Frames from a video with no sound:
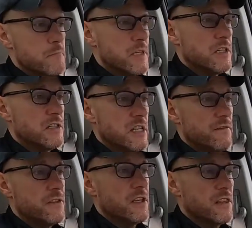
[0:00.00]
It does
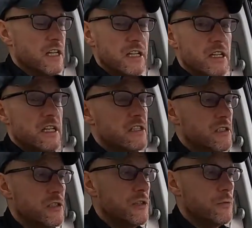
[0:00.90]
everything that it needs
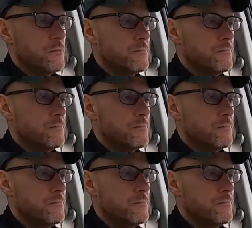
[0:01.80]
to do.